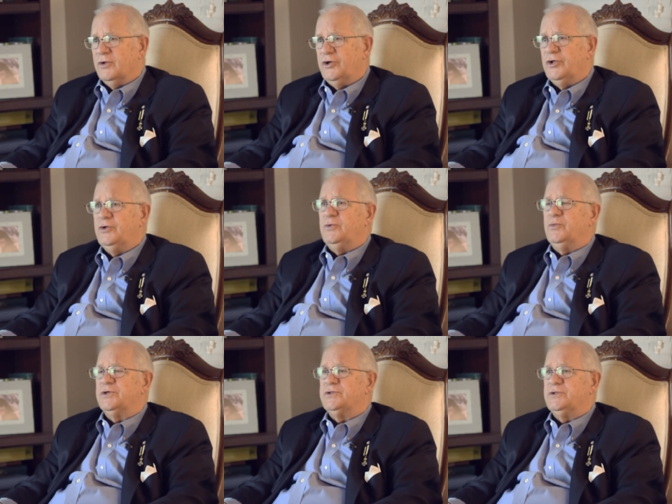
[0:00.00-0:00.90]
to do
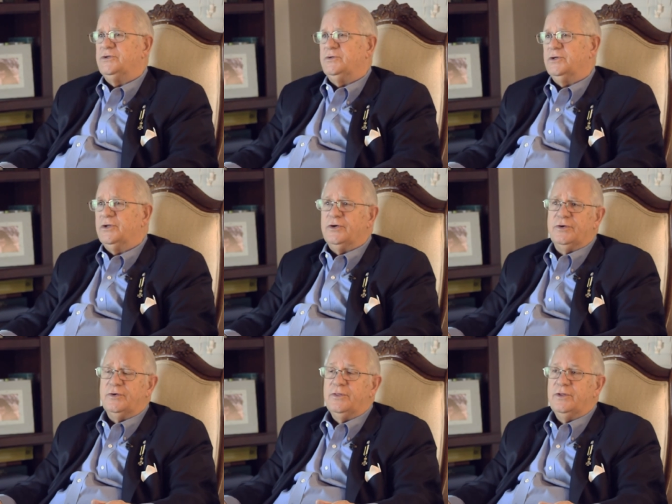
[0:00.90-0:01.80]
was to
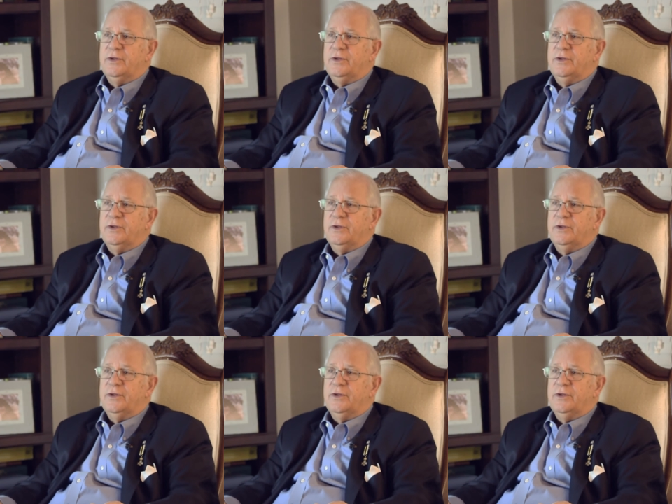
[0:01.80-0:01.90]
unearth,